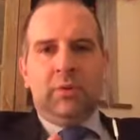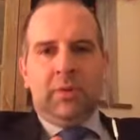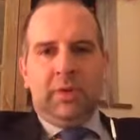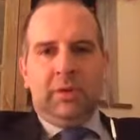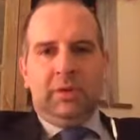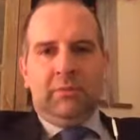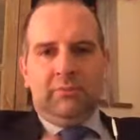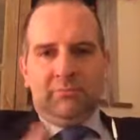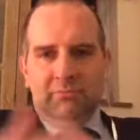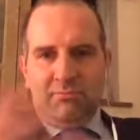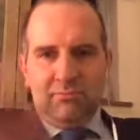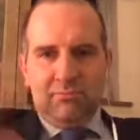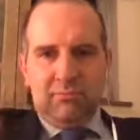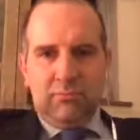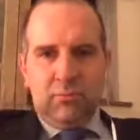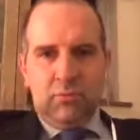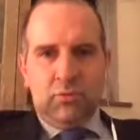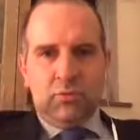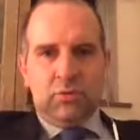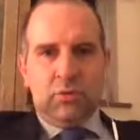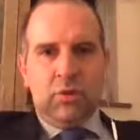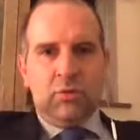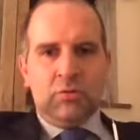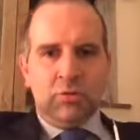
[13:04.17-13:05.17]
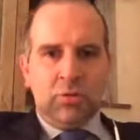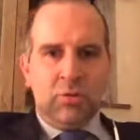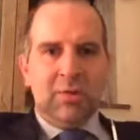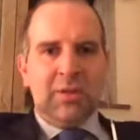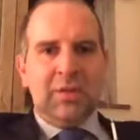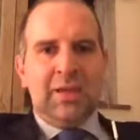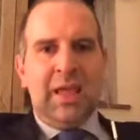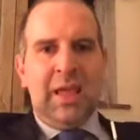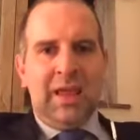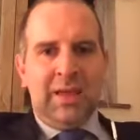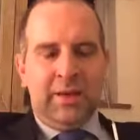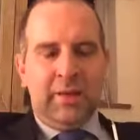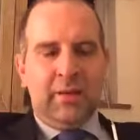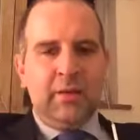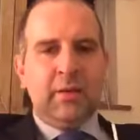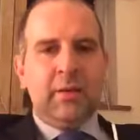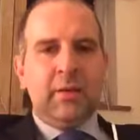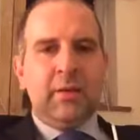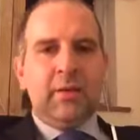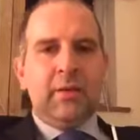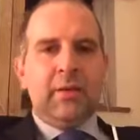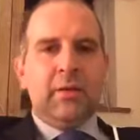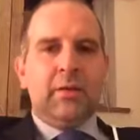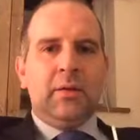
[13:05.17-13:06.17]
it, or don't do it again.
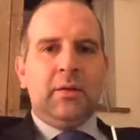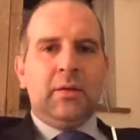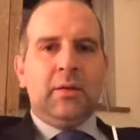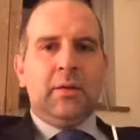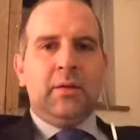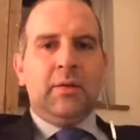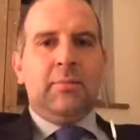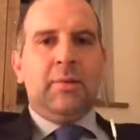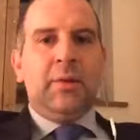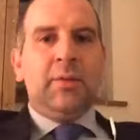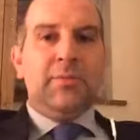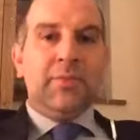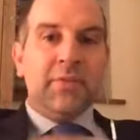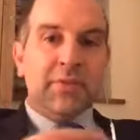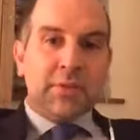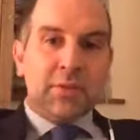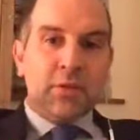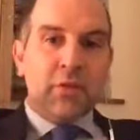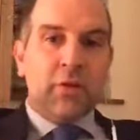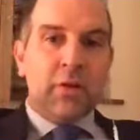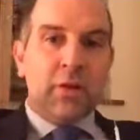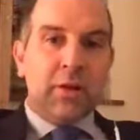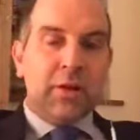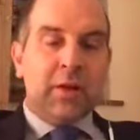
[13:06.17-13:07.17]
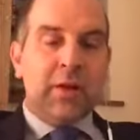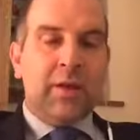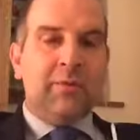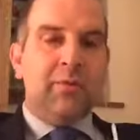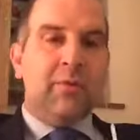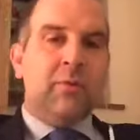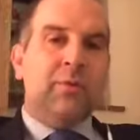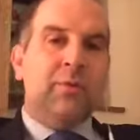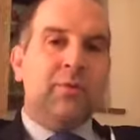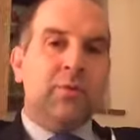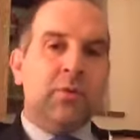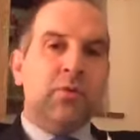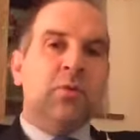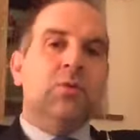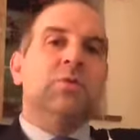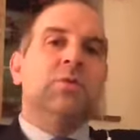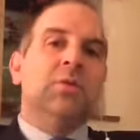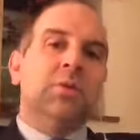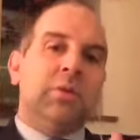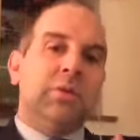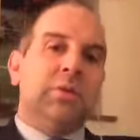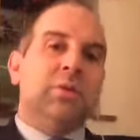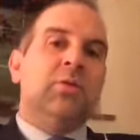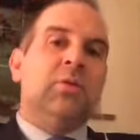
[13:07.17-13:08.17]
But if it's not uncomfortable, if you do something
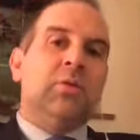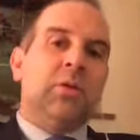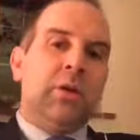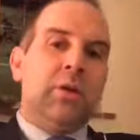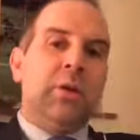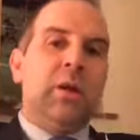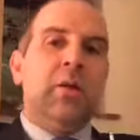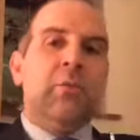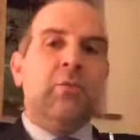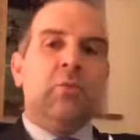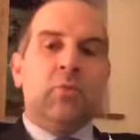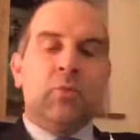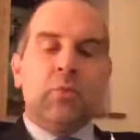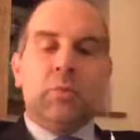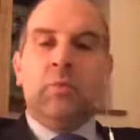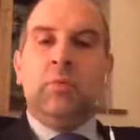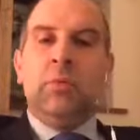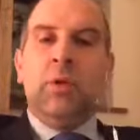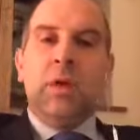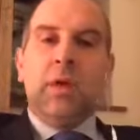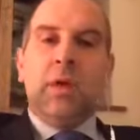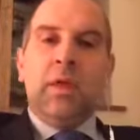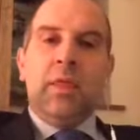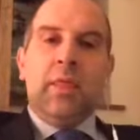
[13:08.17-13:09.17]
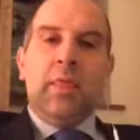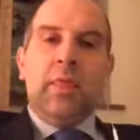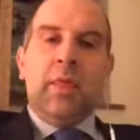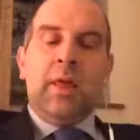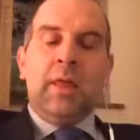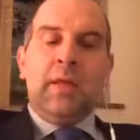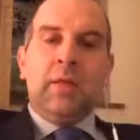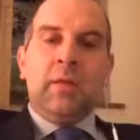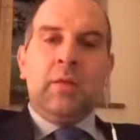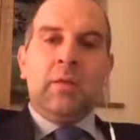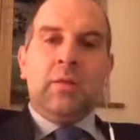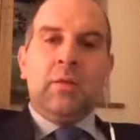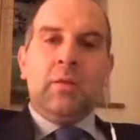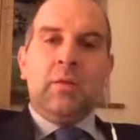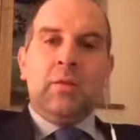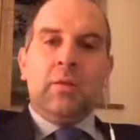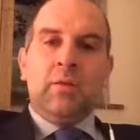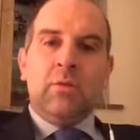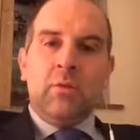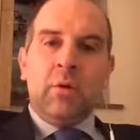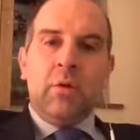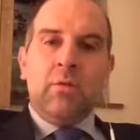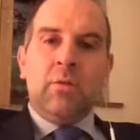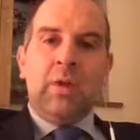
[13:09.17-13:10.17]
that's not uncomfortable, then
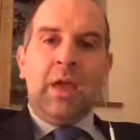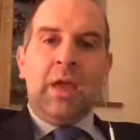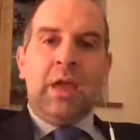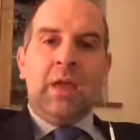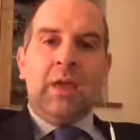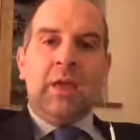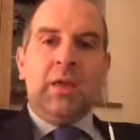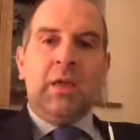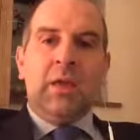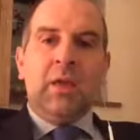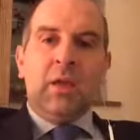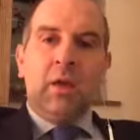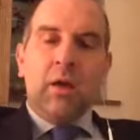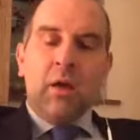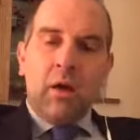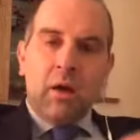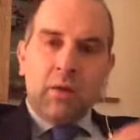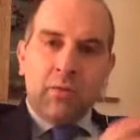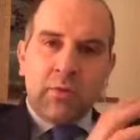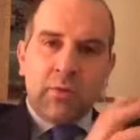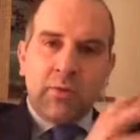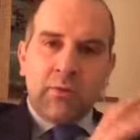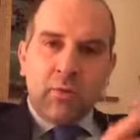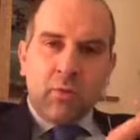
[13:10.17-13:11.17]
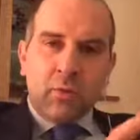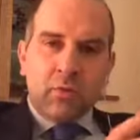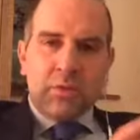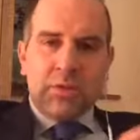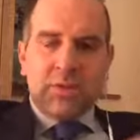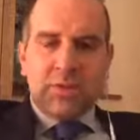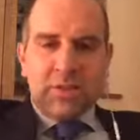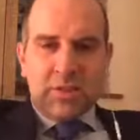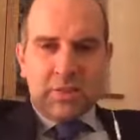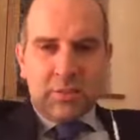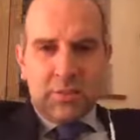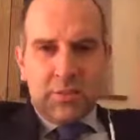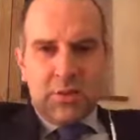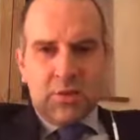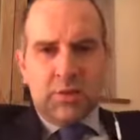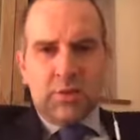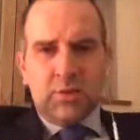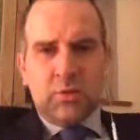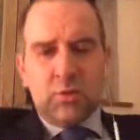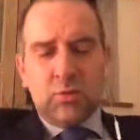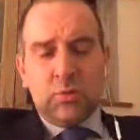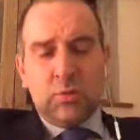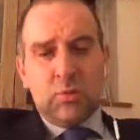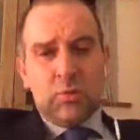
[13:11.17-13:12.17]
you're okay. After 4 to 6 weeks,
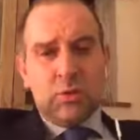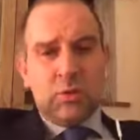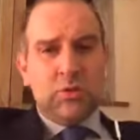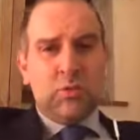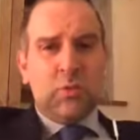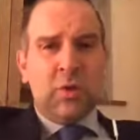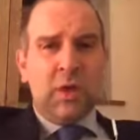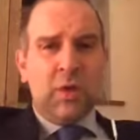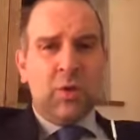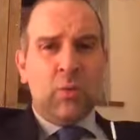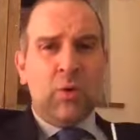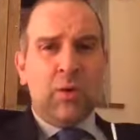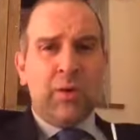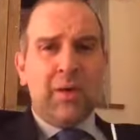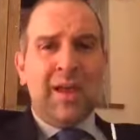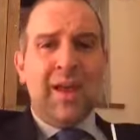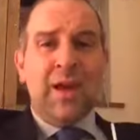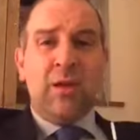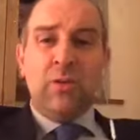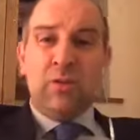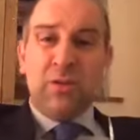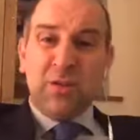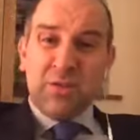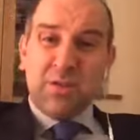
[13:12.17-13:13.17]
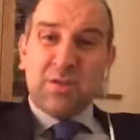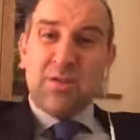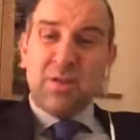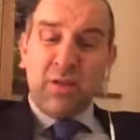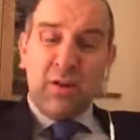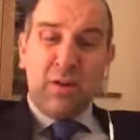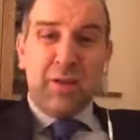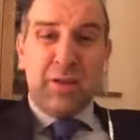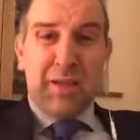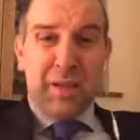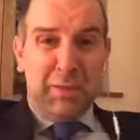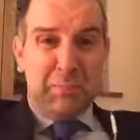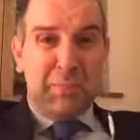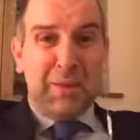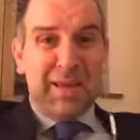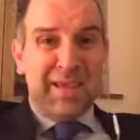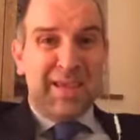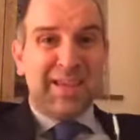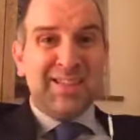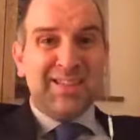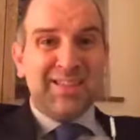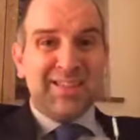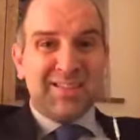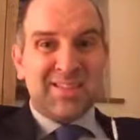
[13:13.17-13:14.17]
which is where you are now, you can start getting back
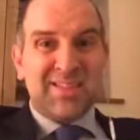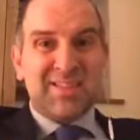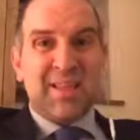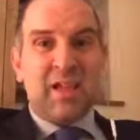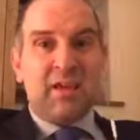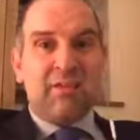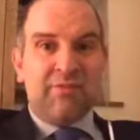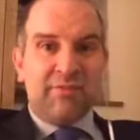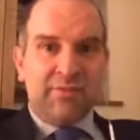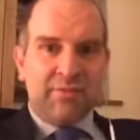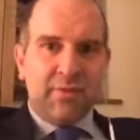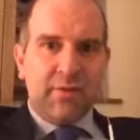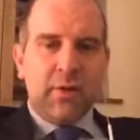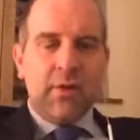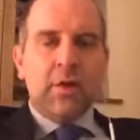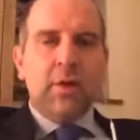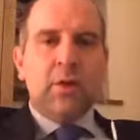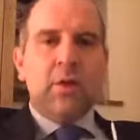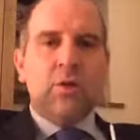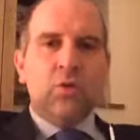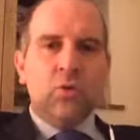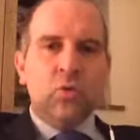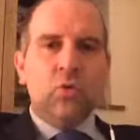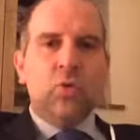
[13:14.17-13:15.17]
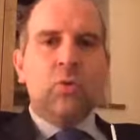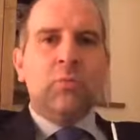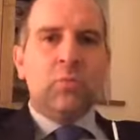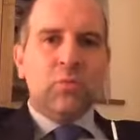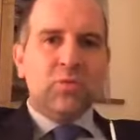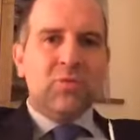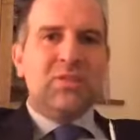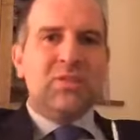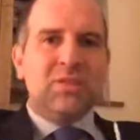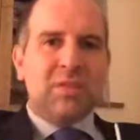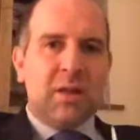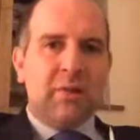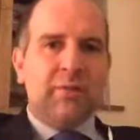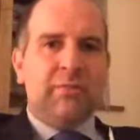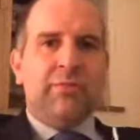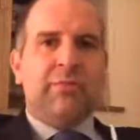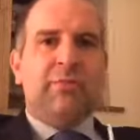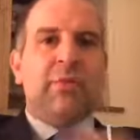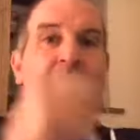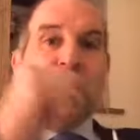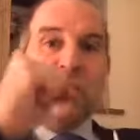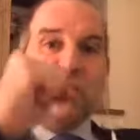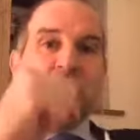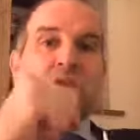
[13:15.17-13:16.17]
into stuff, normal stuff,
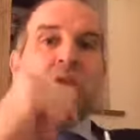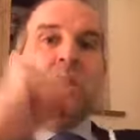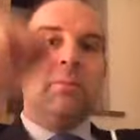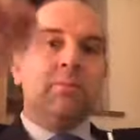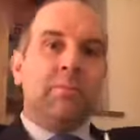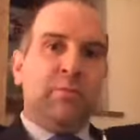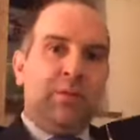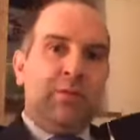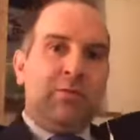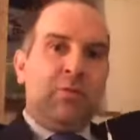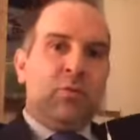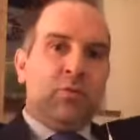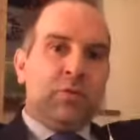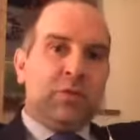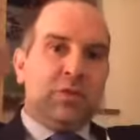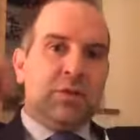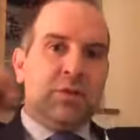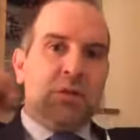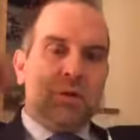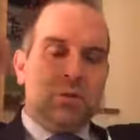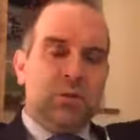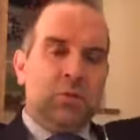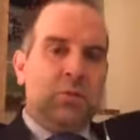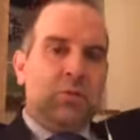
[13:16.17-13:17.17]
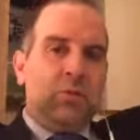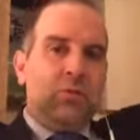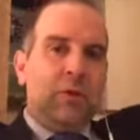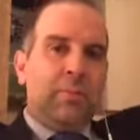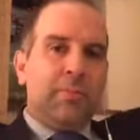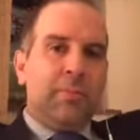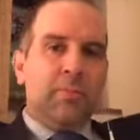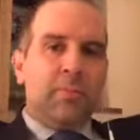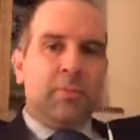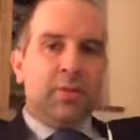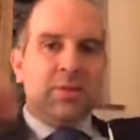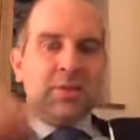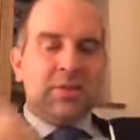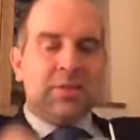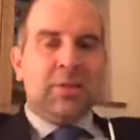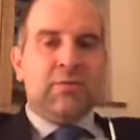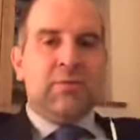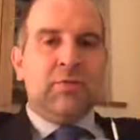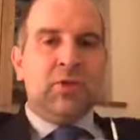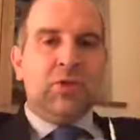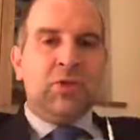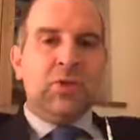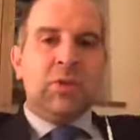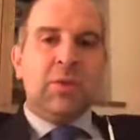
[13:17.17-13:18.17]
gym. If you want to start doing your upper body stuff
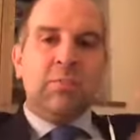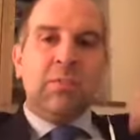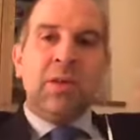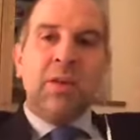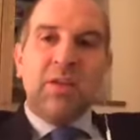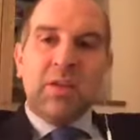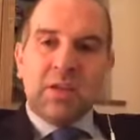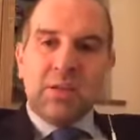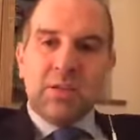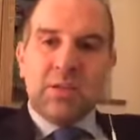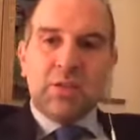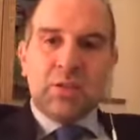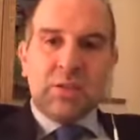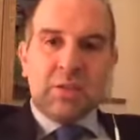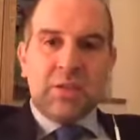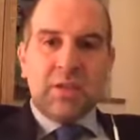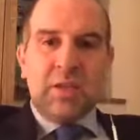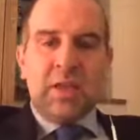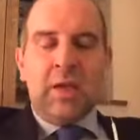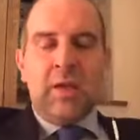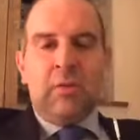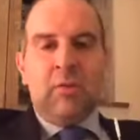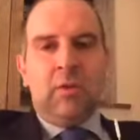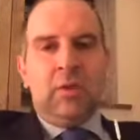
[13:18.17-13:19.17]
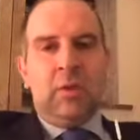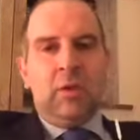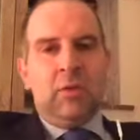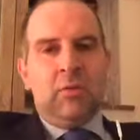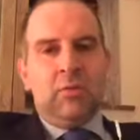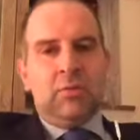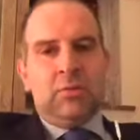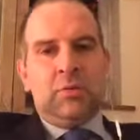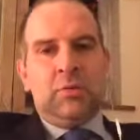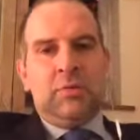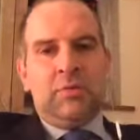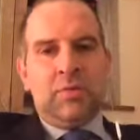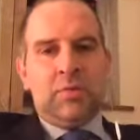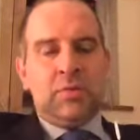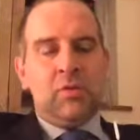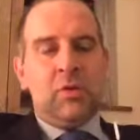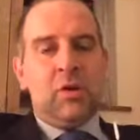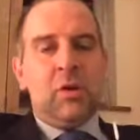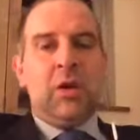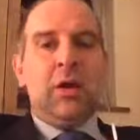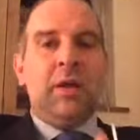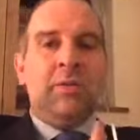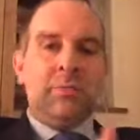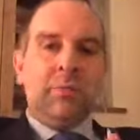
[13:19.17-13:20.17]
in your gym, just see how it goes. If it's not
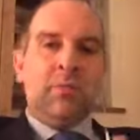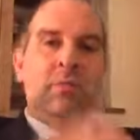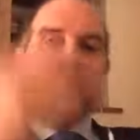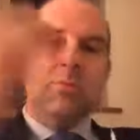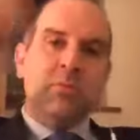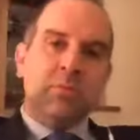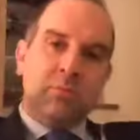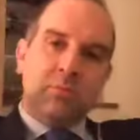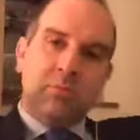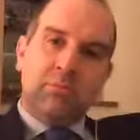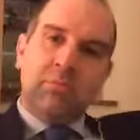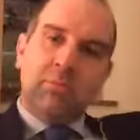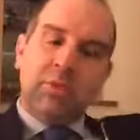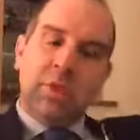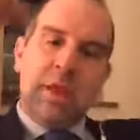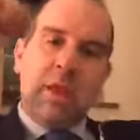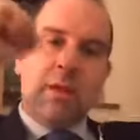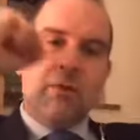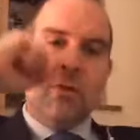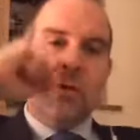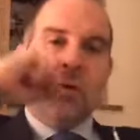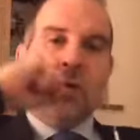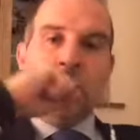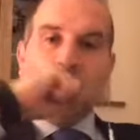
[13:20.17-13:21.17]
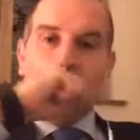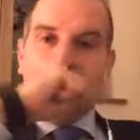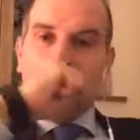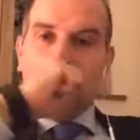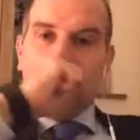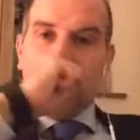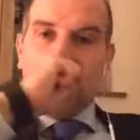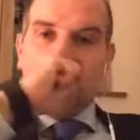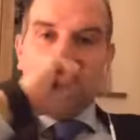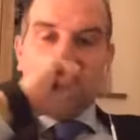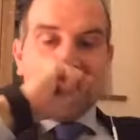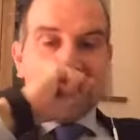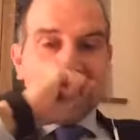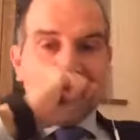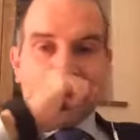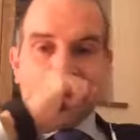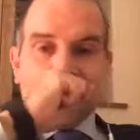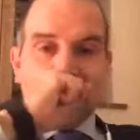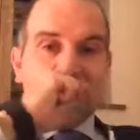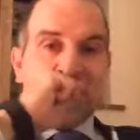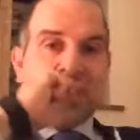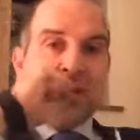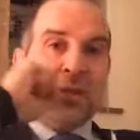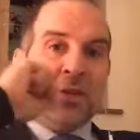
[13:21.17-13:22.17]
uncomfortable, carry on. So
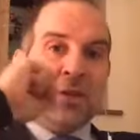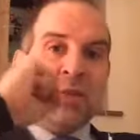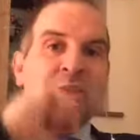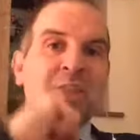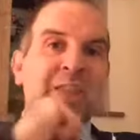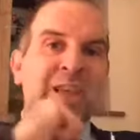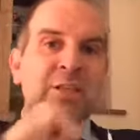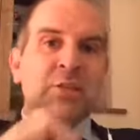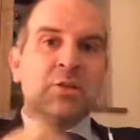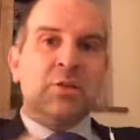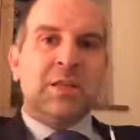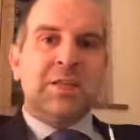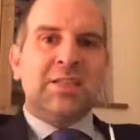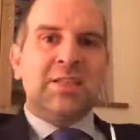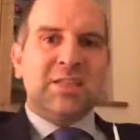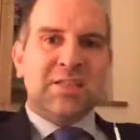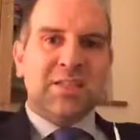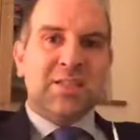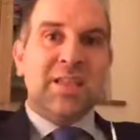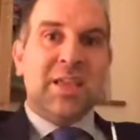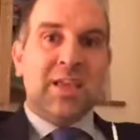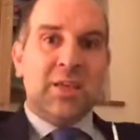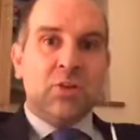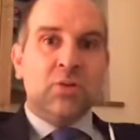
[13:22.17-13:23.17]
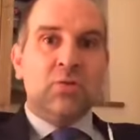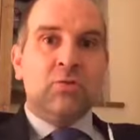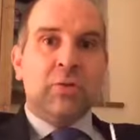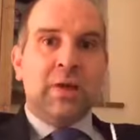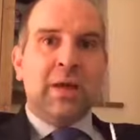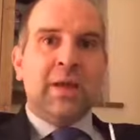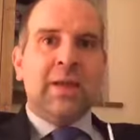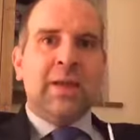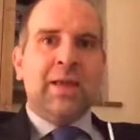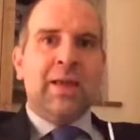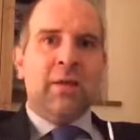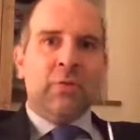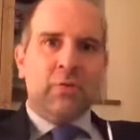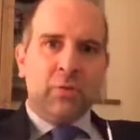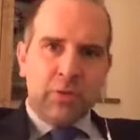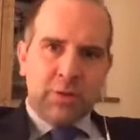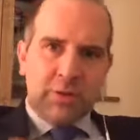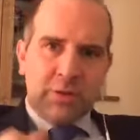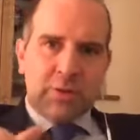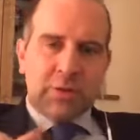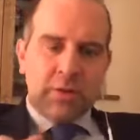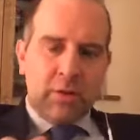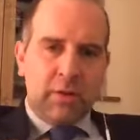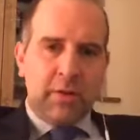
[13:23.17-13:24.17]
that's the stage you're at now. You can
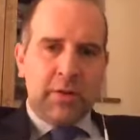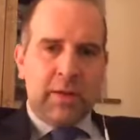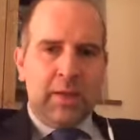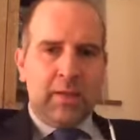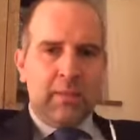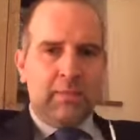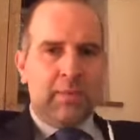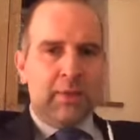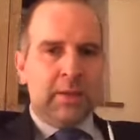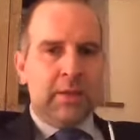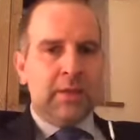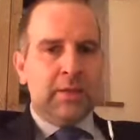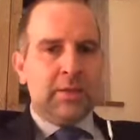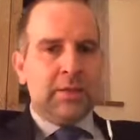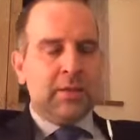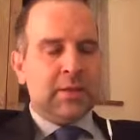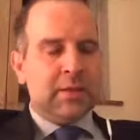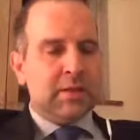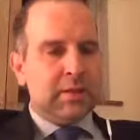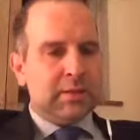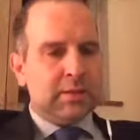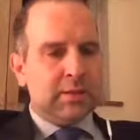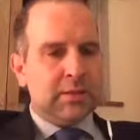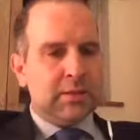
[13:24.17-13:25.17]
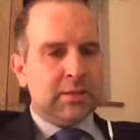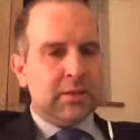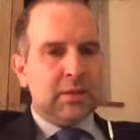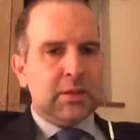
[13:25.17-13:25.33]
start getting back into things.